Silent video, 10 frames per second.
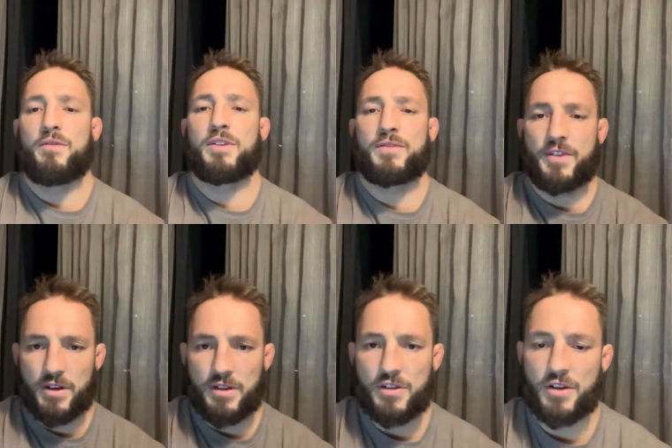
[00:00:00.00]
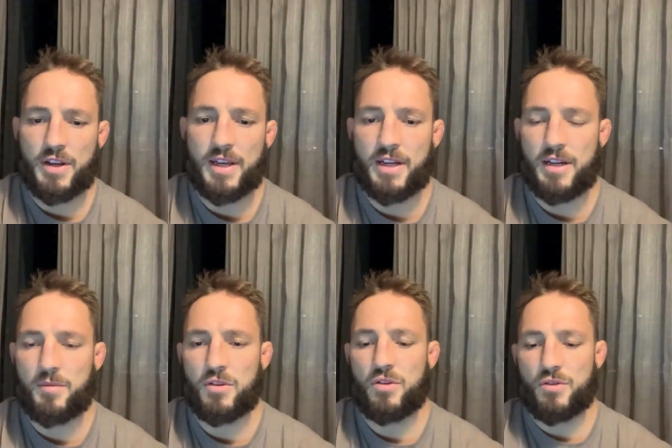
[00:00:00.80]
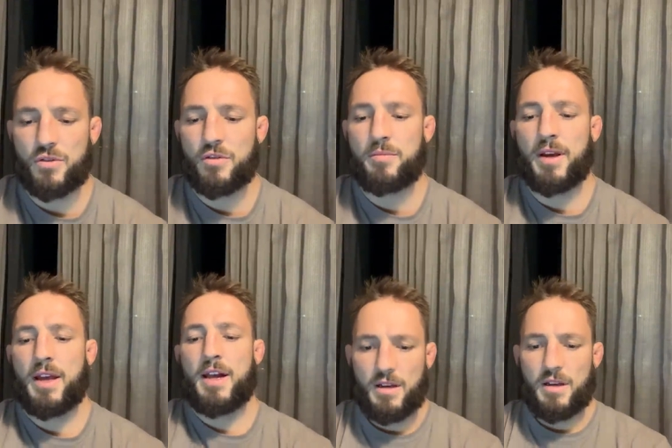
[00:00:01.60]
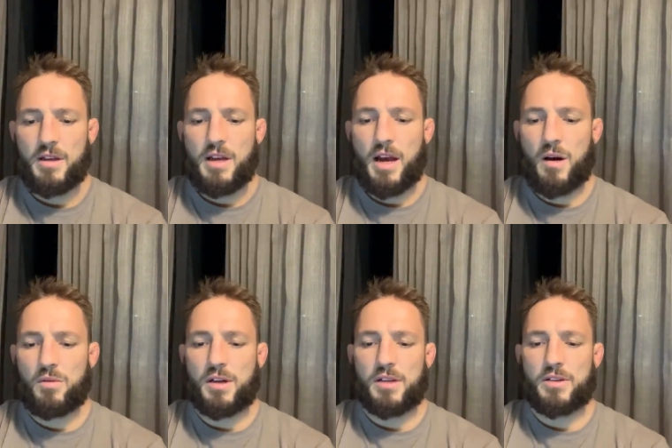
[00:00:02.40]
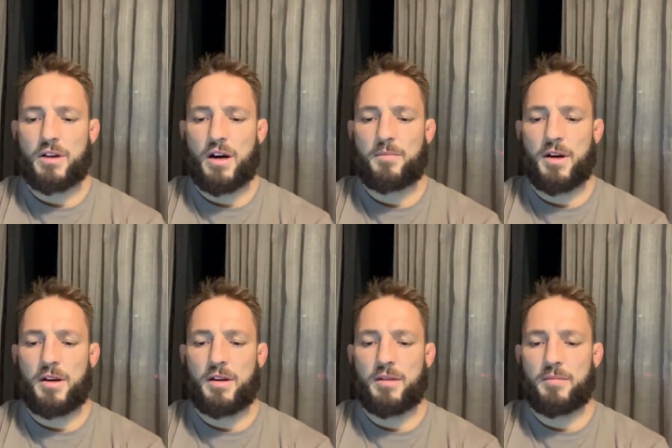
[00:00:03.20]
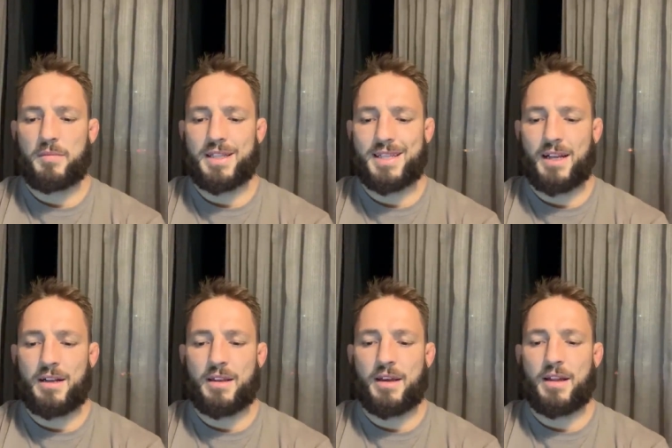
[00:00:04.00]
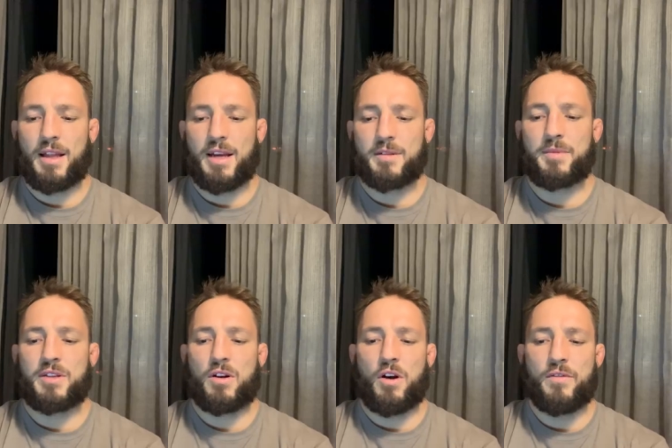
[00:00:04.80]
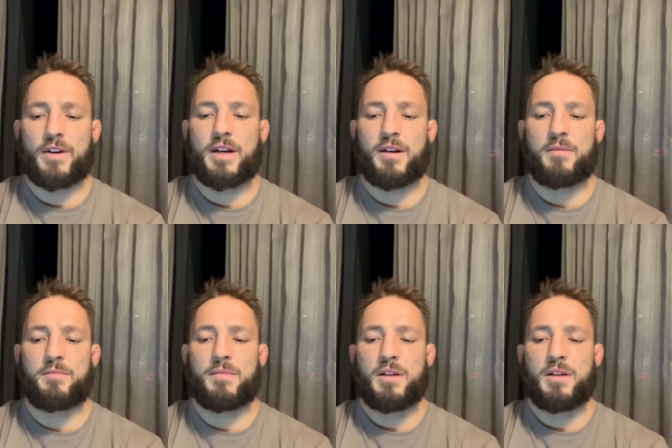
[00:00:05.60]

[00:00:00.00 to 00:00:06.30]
There's various, you can get at him on YouTube. How would I describe my mentality that allows me to overcome